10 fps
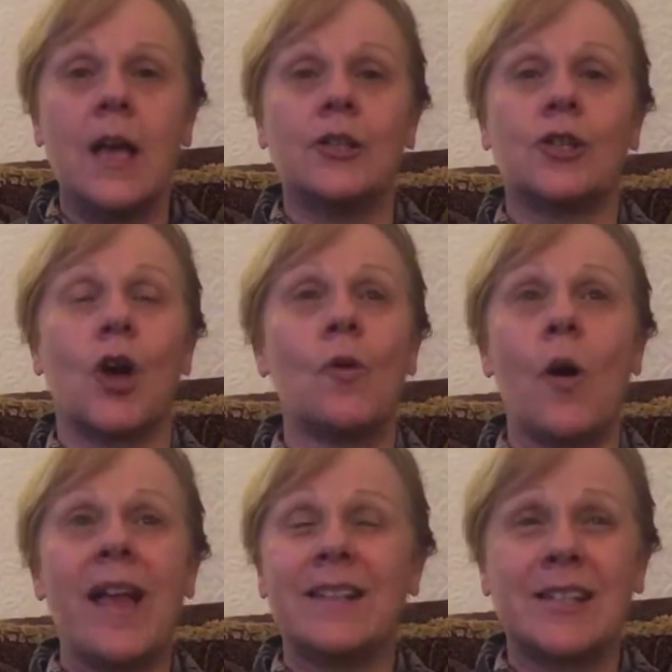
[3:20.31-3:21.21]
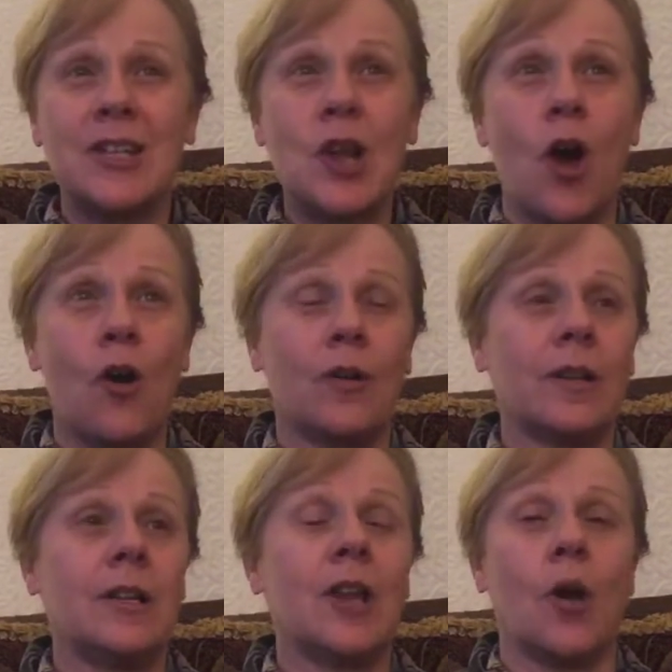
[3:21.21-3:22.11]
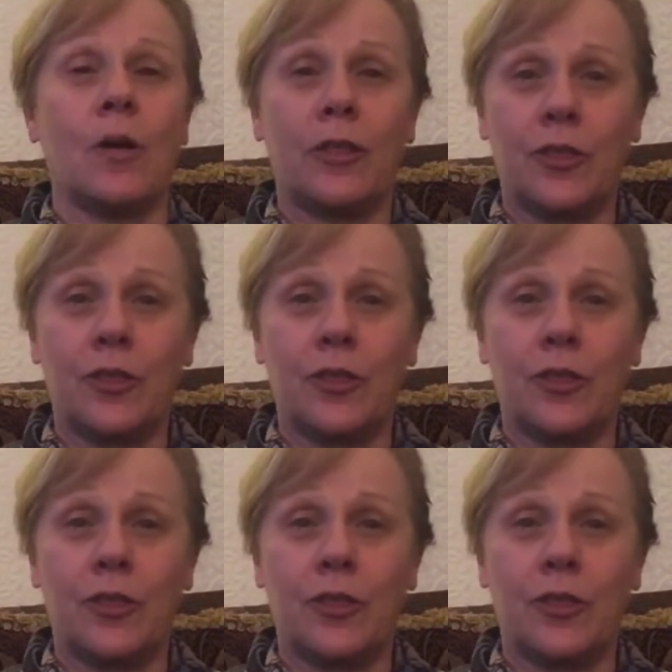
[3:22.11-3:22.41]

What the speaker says: So it's not, you know,